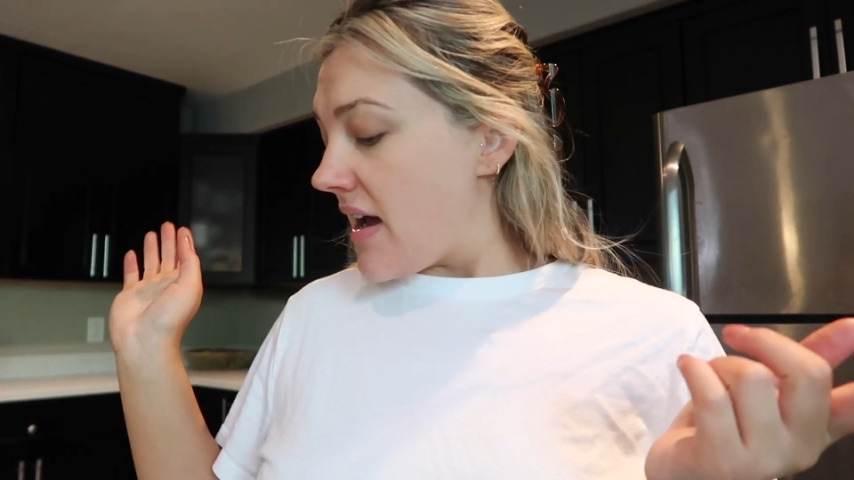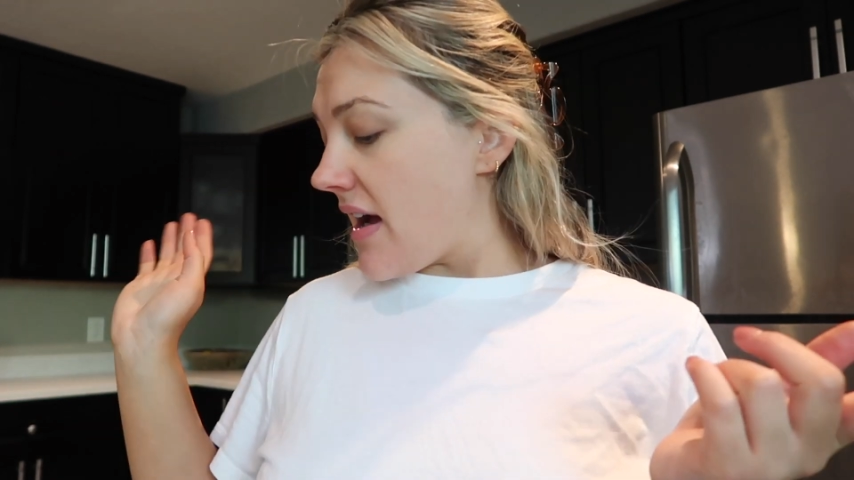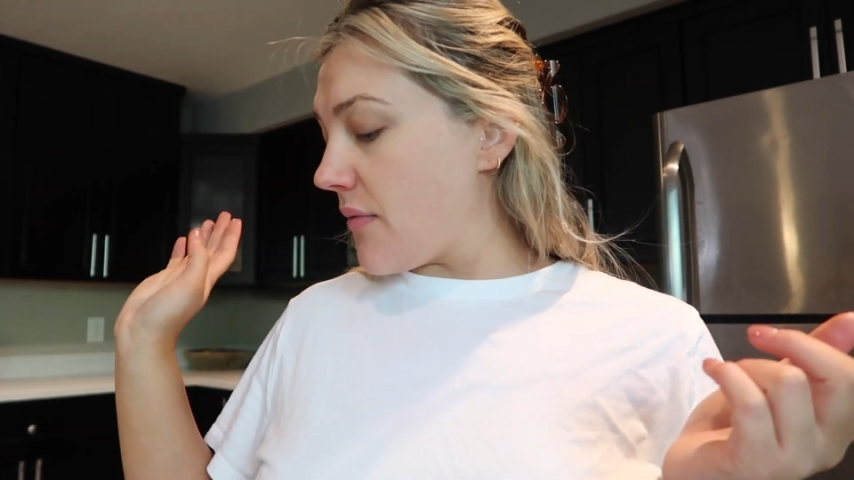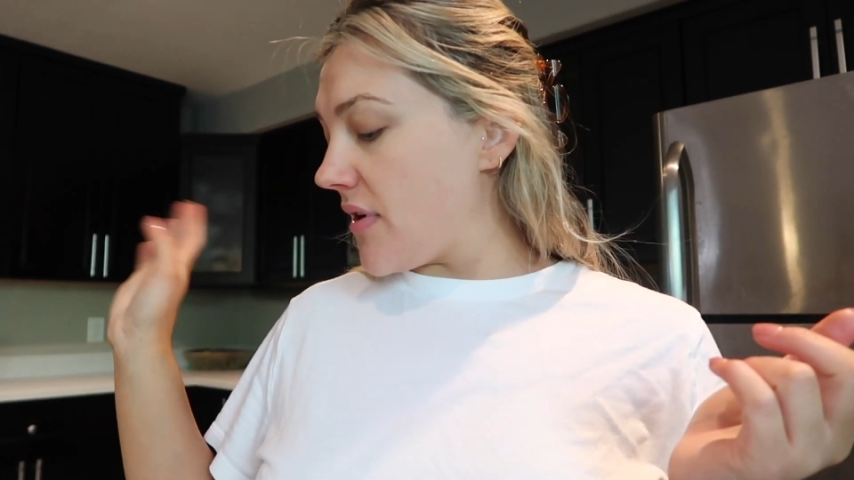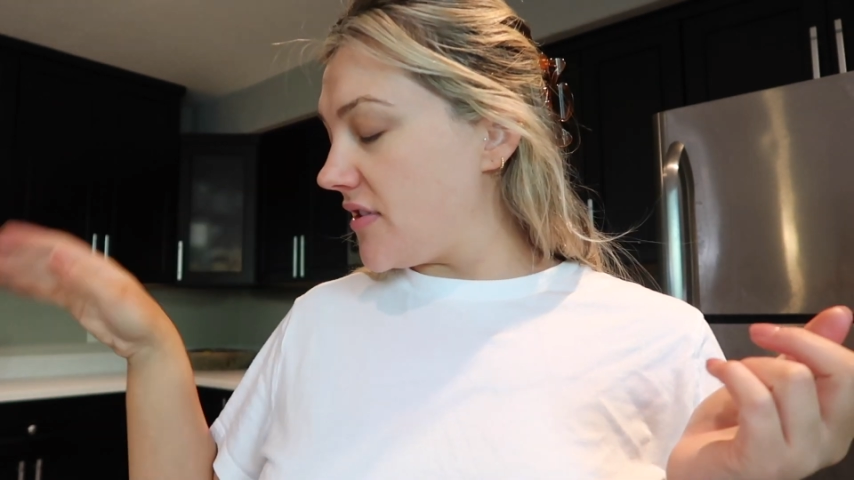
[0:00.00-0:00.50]

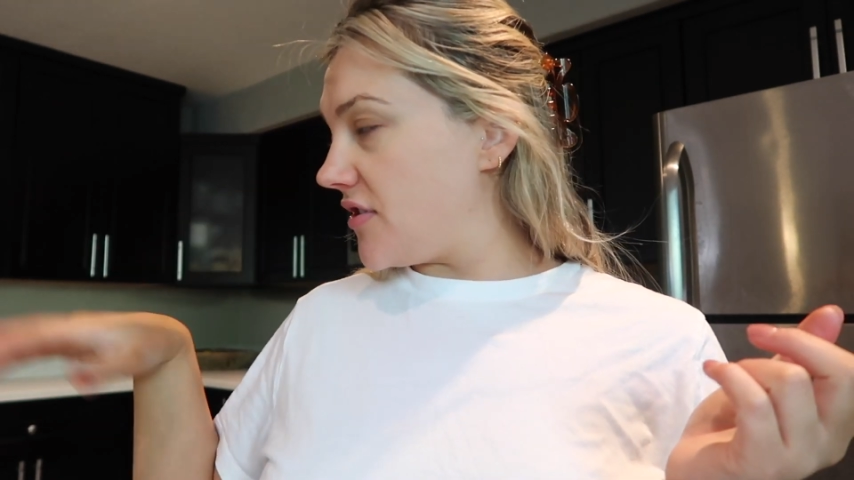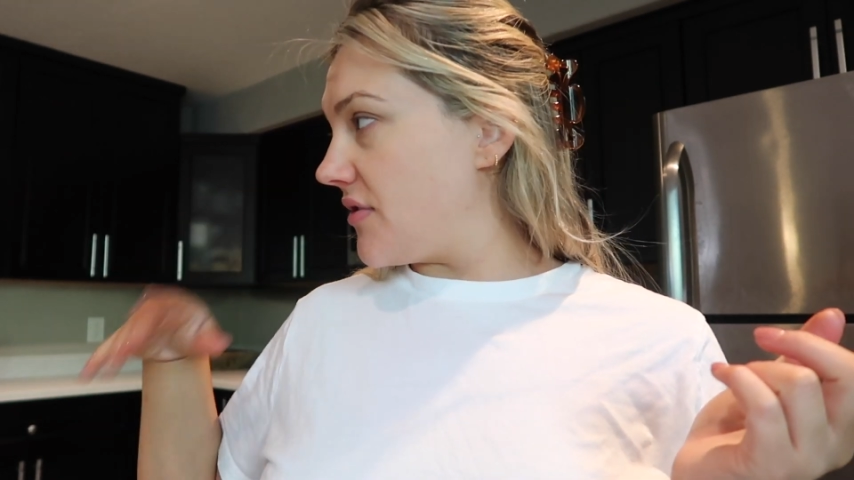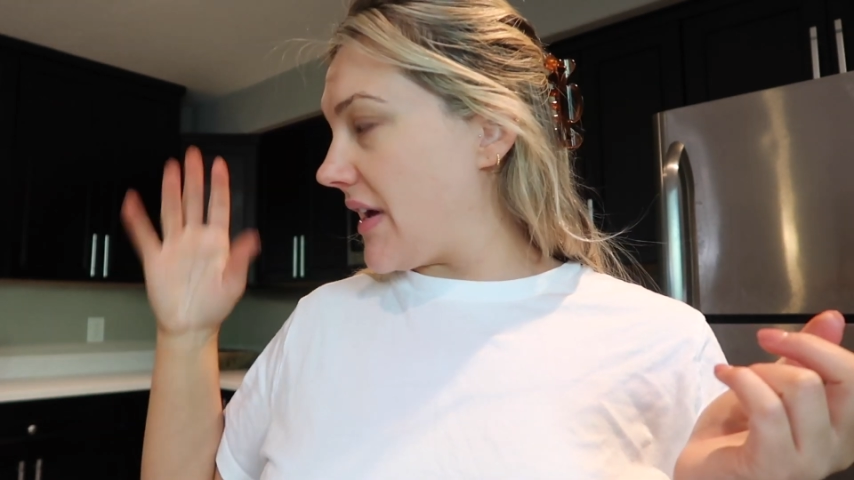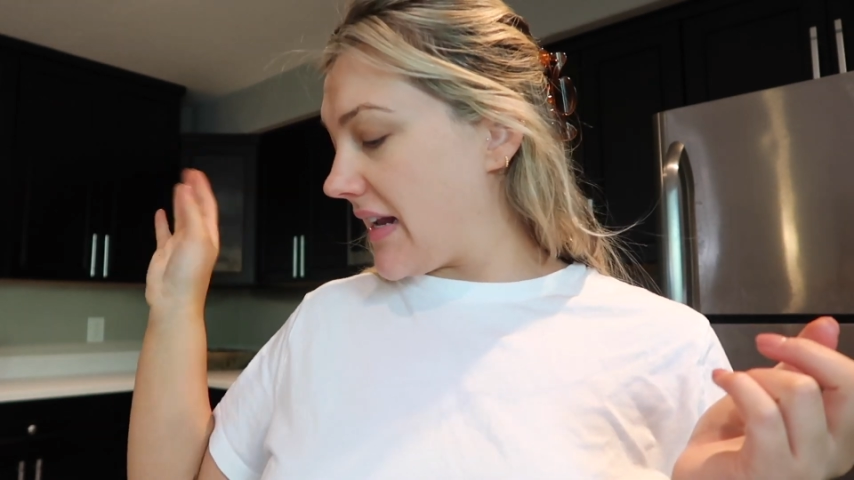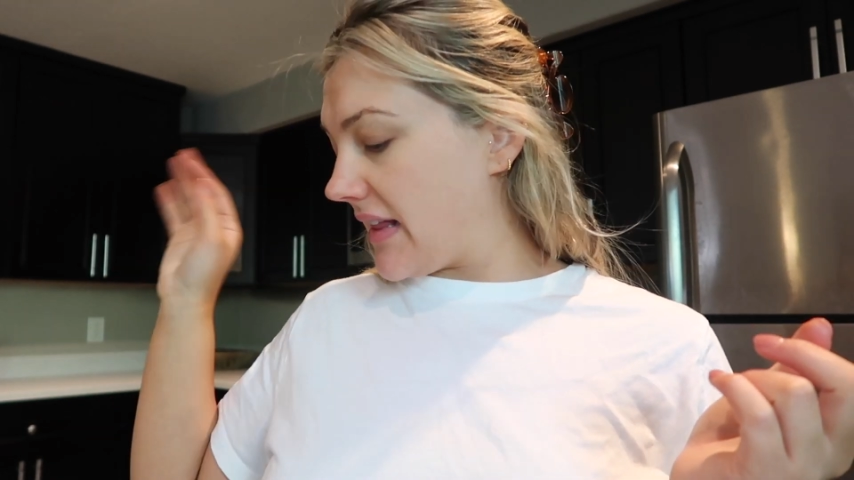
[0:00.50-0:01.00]
I want to
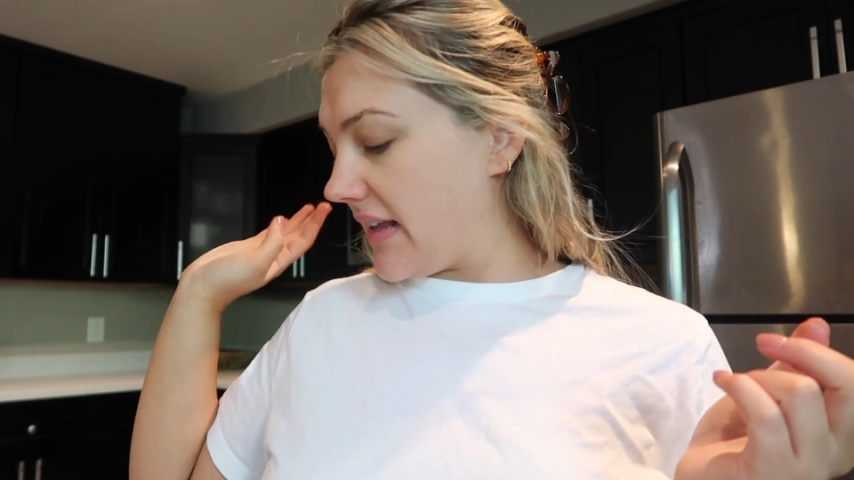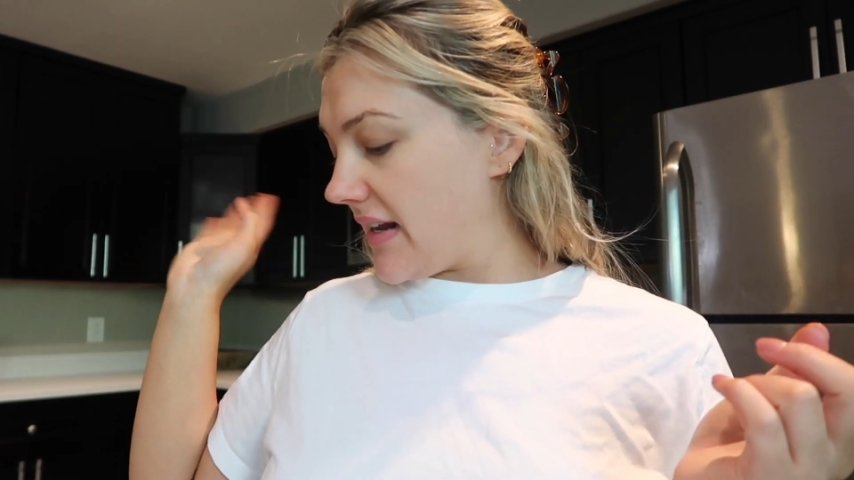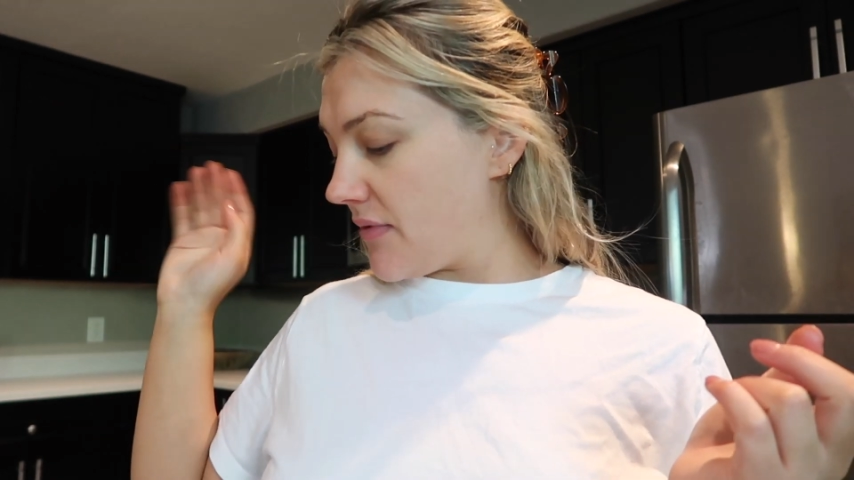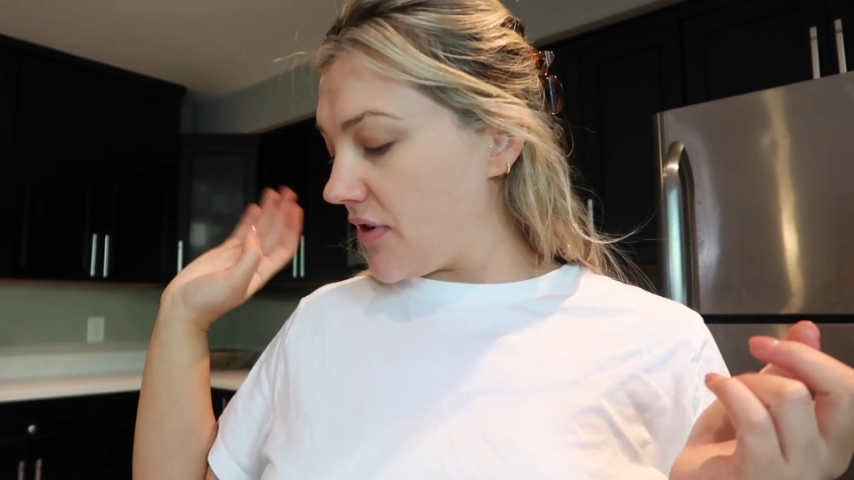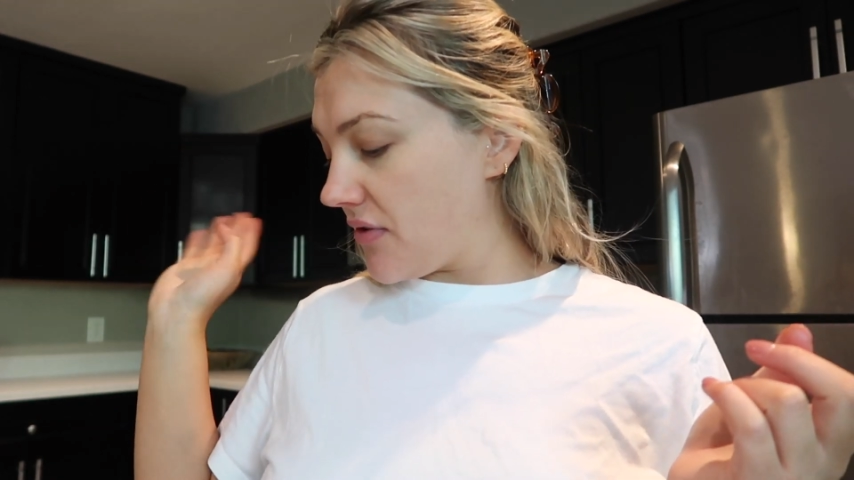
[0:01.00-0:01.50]
kind of clean
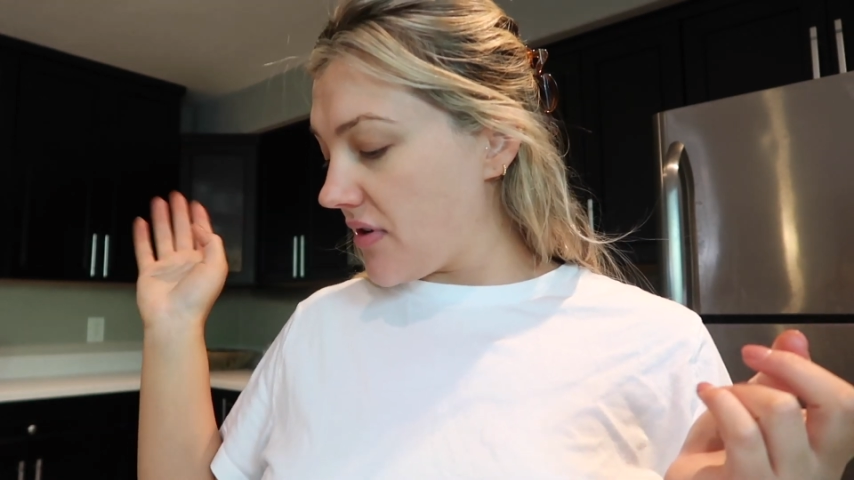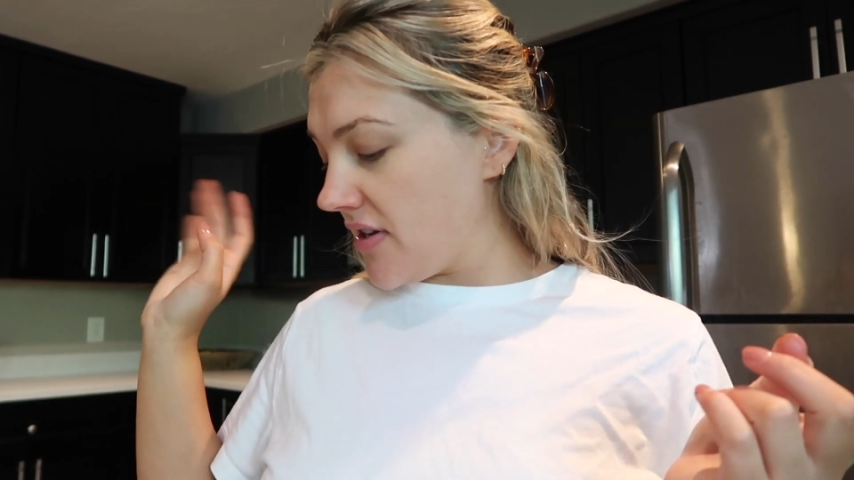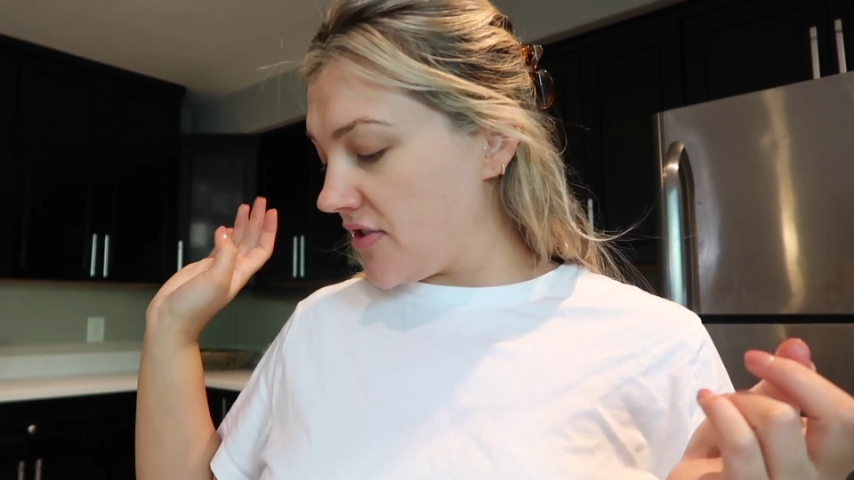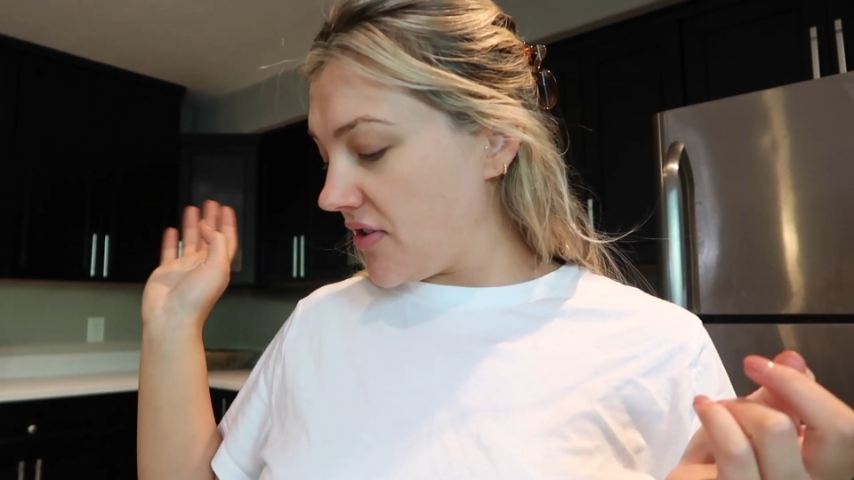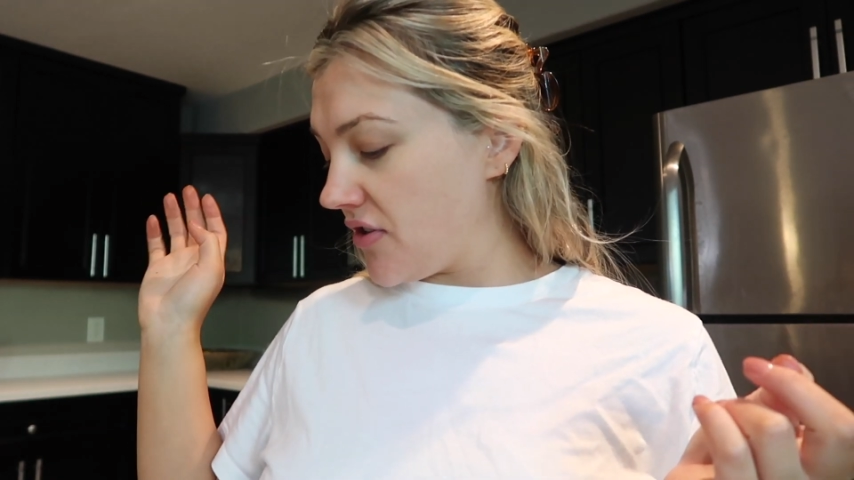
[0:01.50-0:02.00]
up the
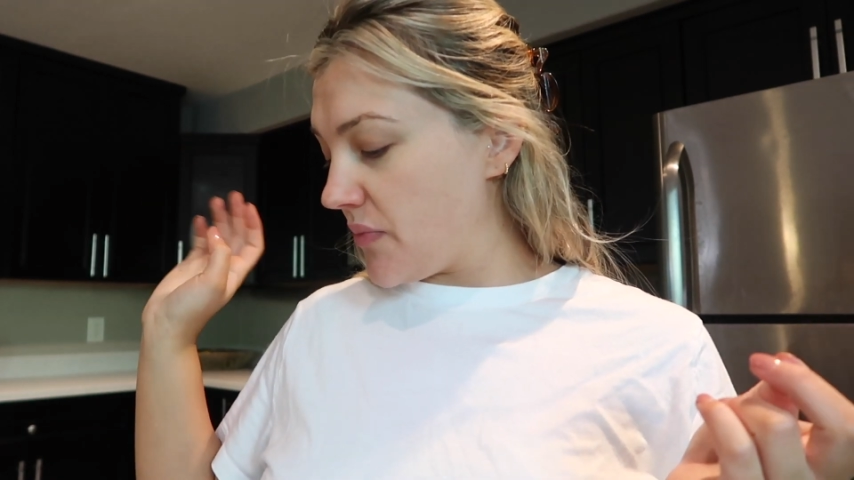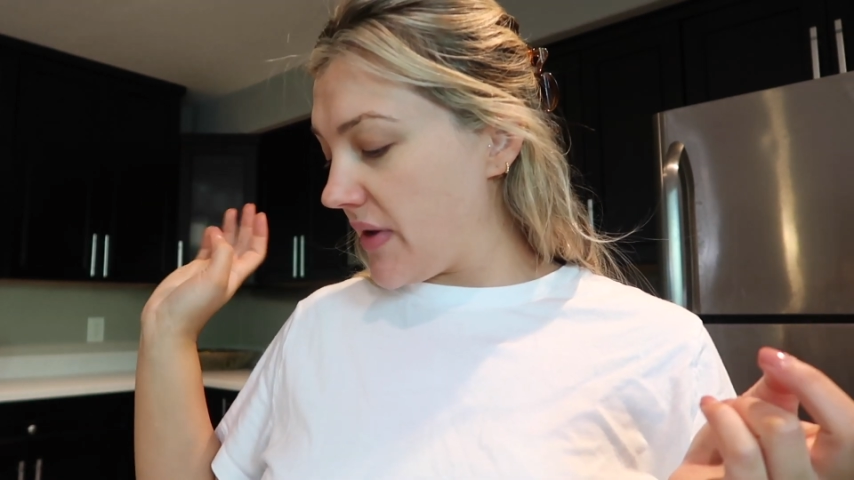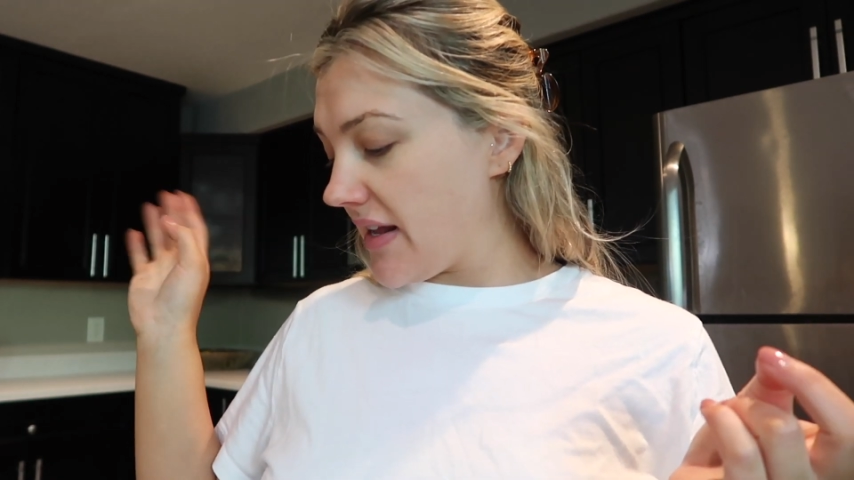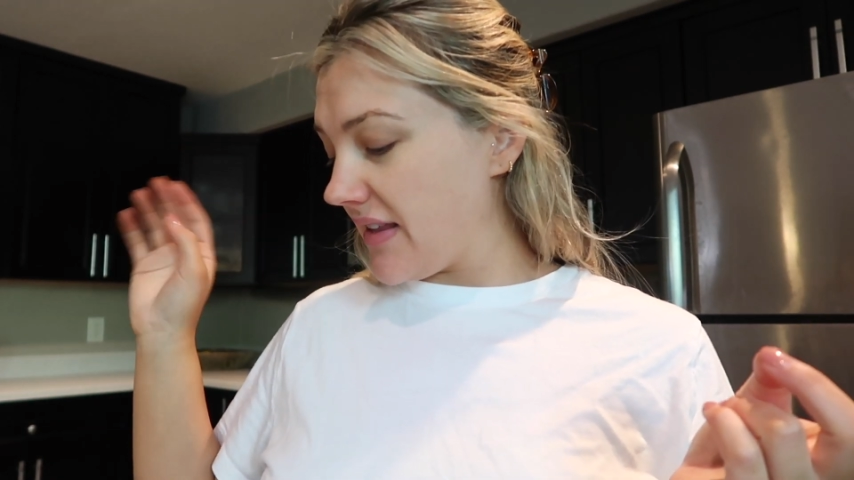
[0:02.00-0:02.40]
garage a little bit,